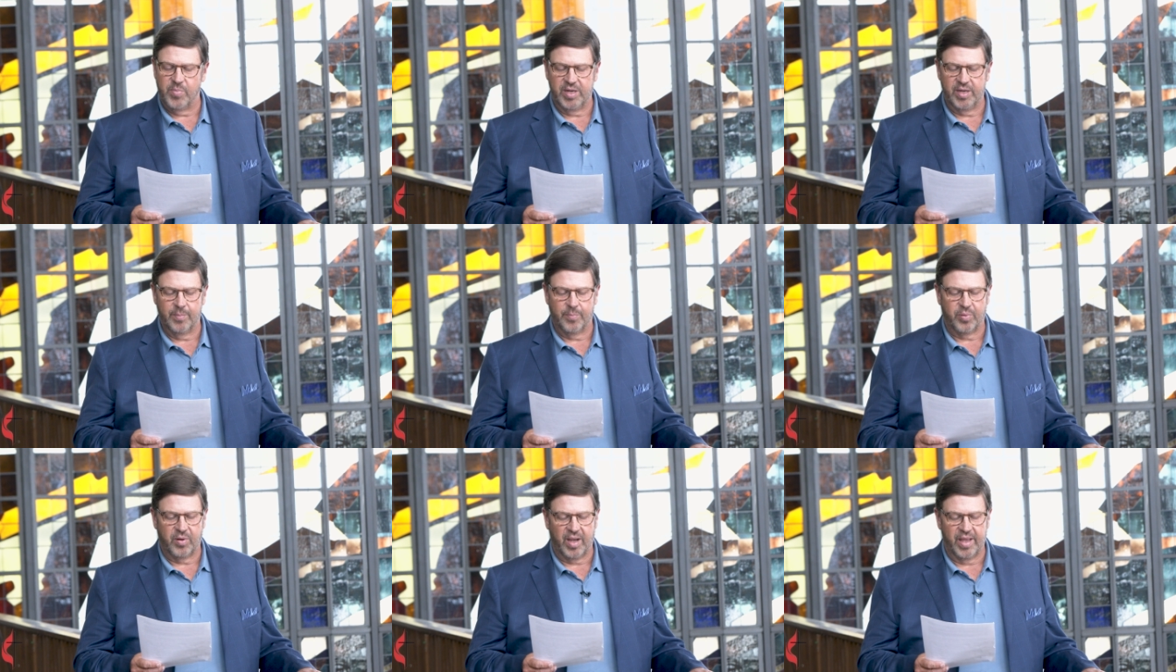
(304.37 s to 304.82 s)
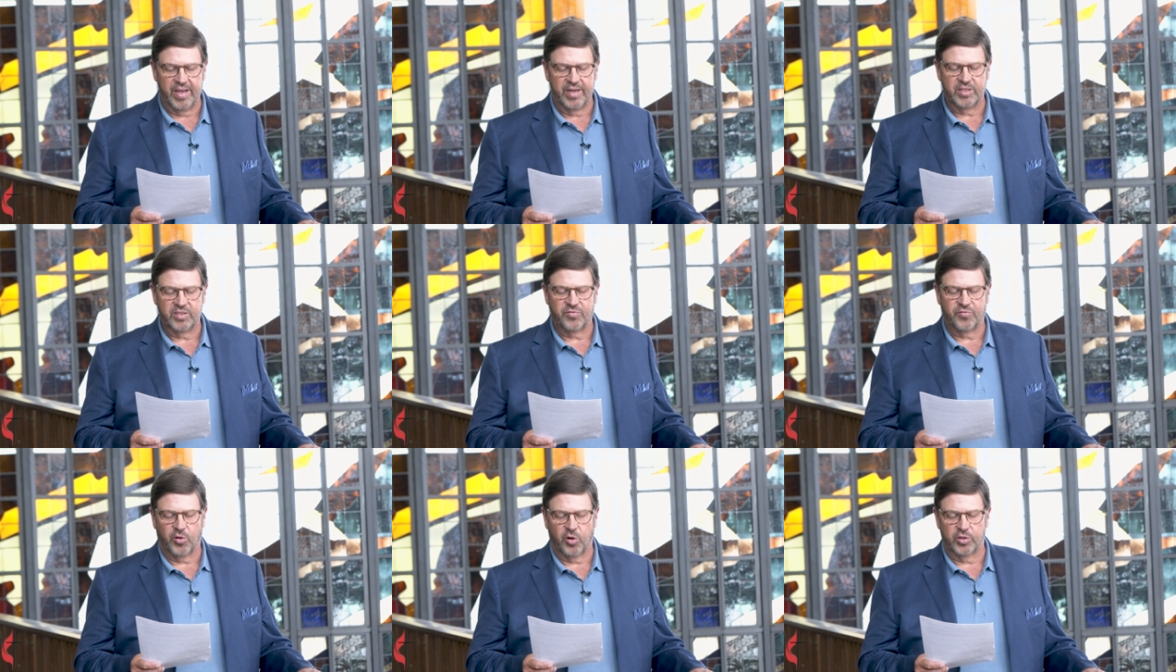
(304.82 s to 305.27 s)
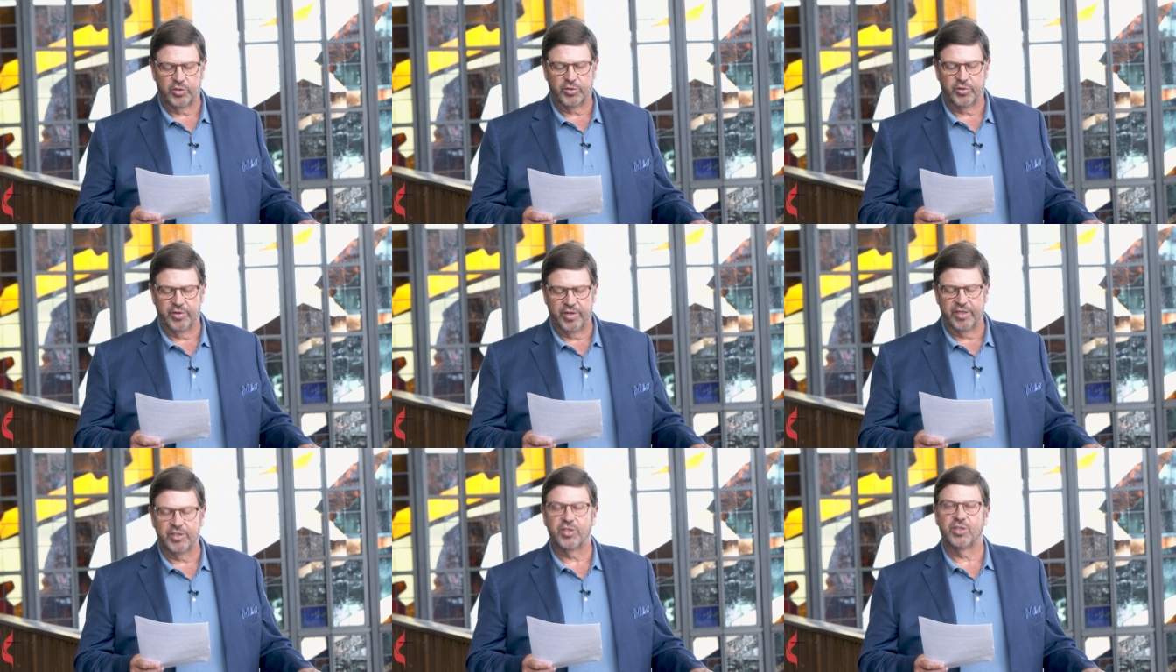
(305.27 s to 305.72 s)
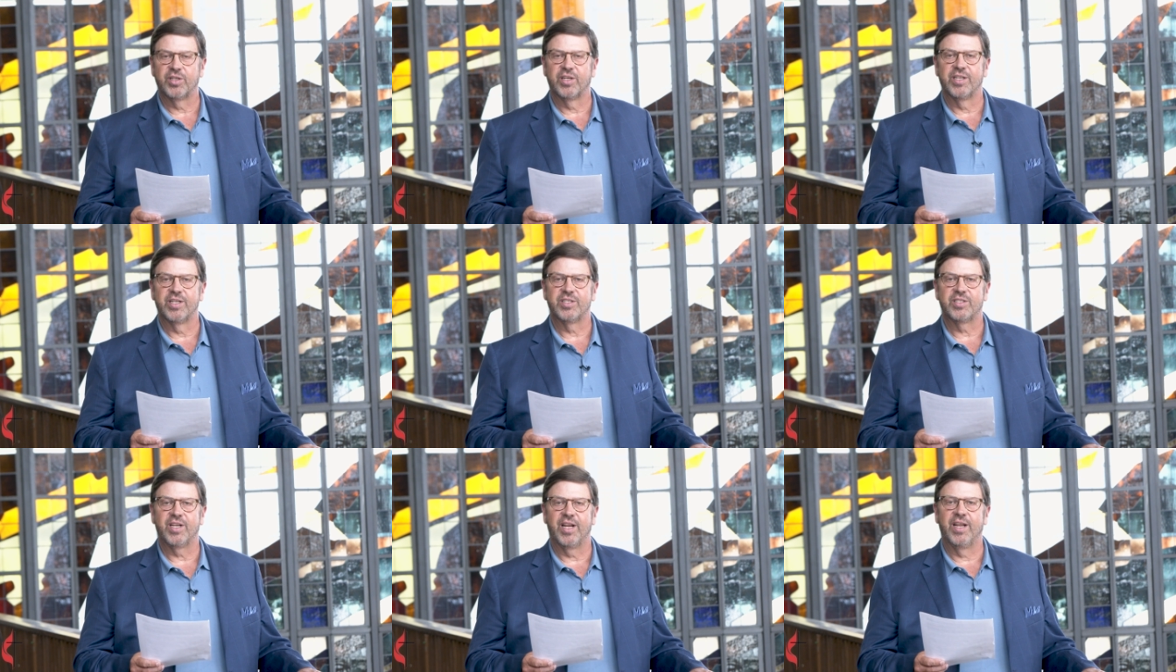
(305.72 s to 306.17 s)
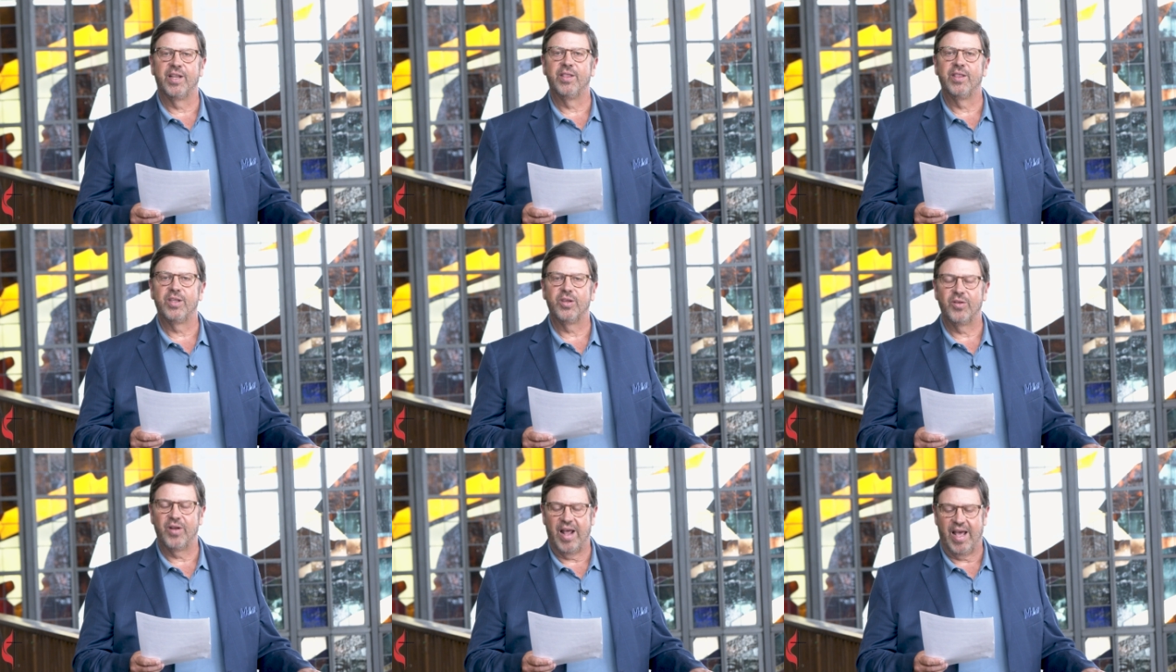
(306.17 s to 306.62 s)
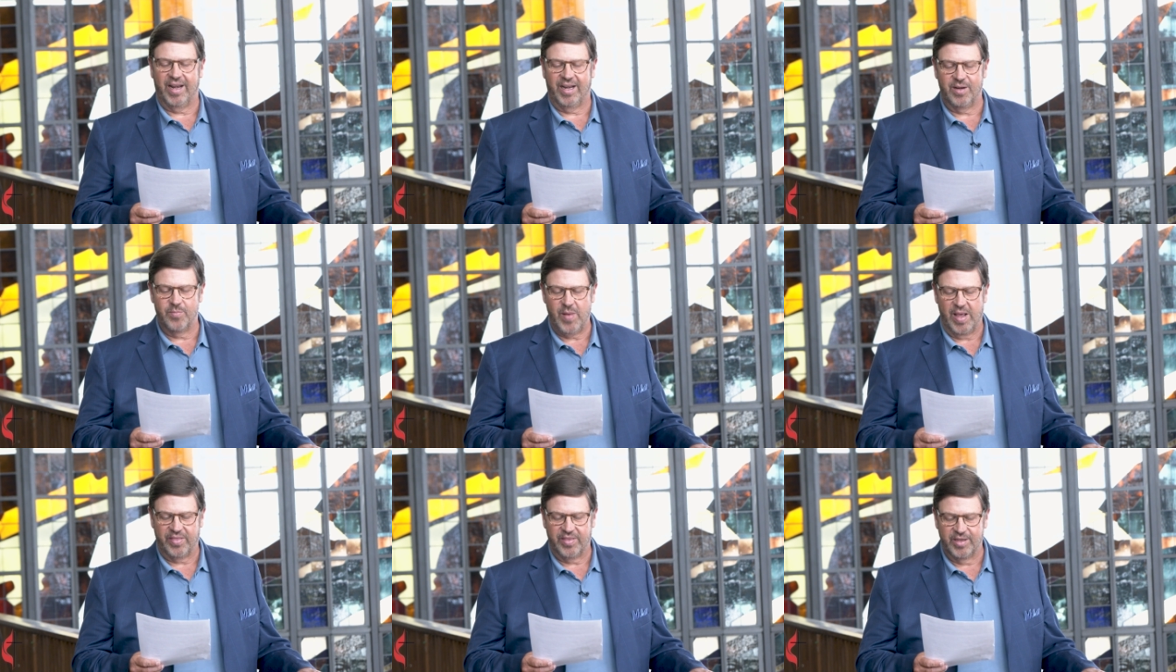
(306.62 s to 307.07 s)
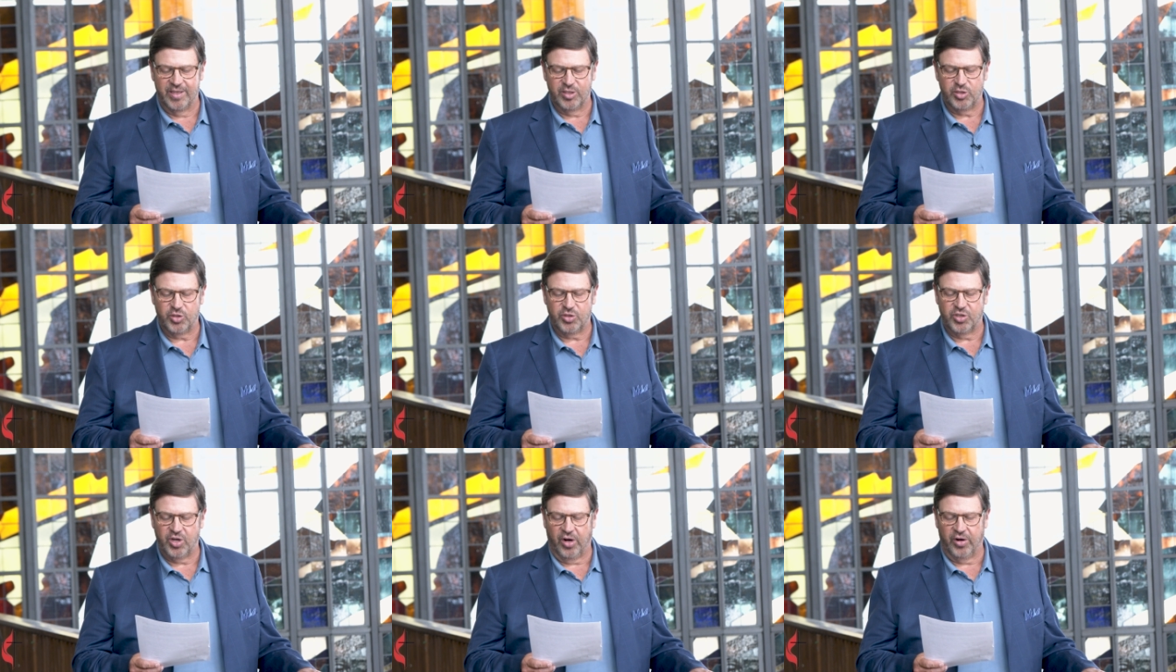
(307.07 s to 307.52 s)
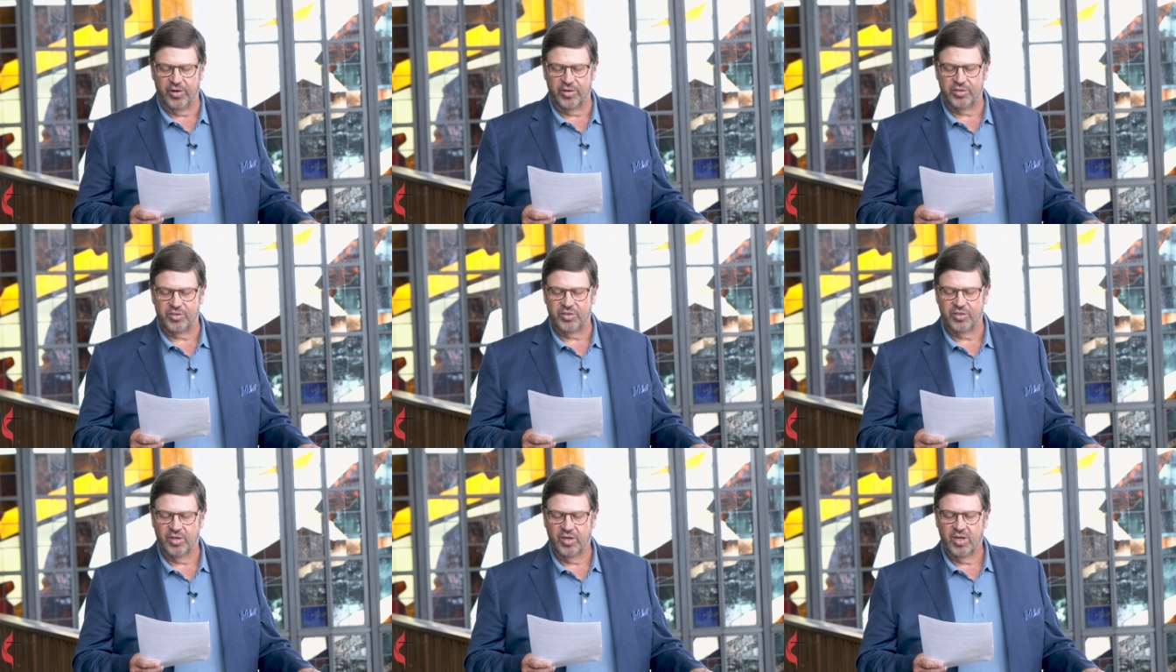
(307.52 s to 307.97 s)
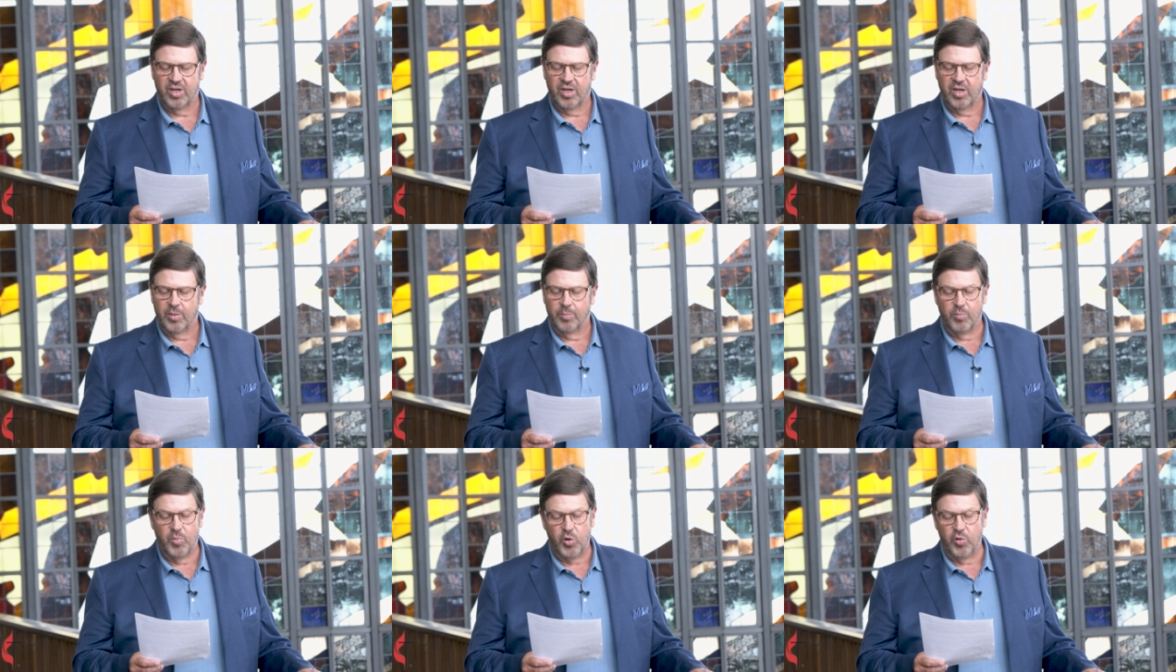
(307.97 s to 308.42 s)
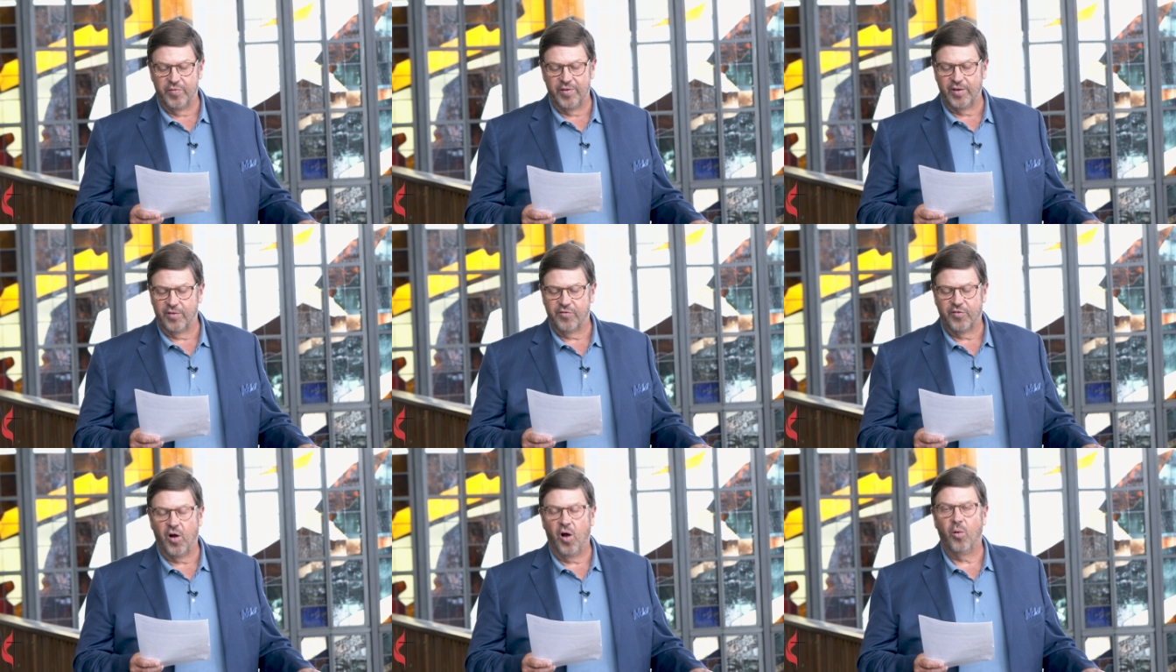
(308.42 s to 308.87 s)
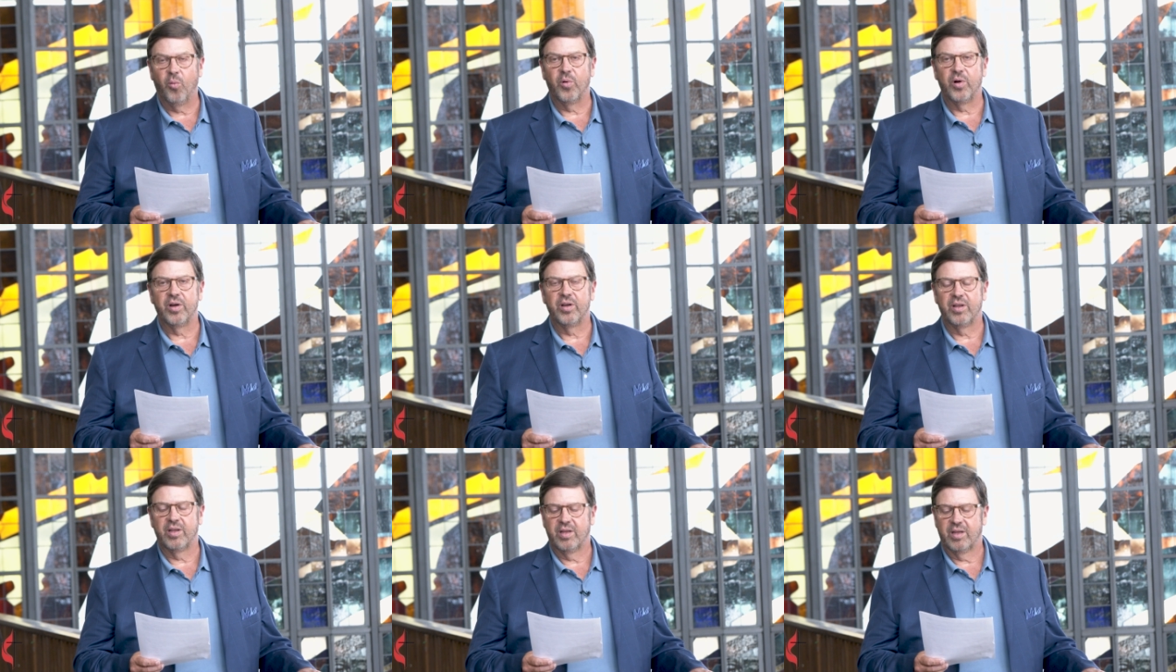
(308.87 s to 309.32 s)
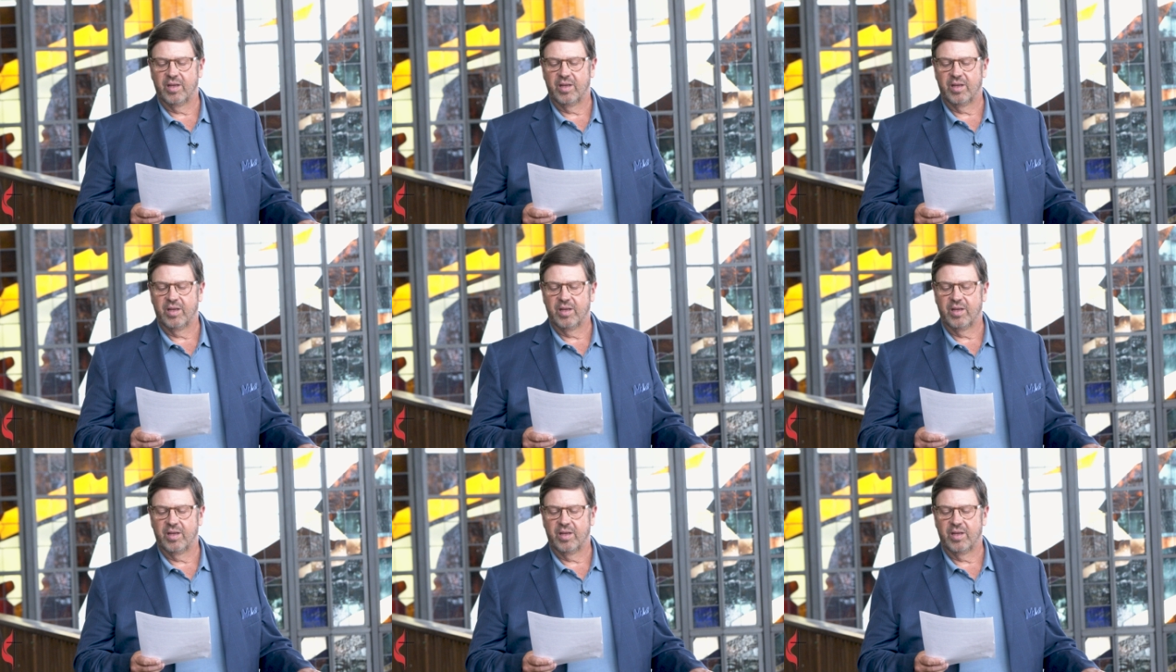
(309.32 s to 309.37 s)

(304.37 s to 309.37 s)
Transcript: be a place for traditionalists in the United Methodist Church moving forward,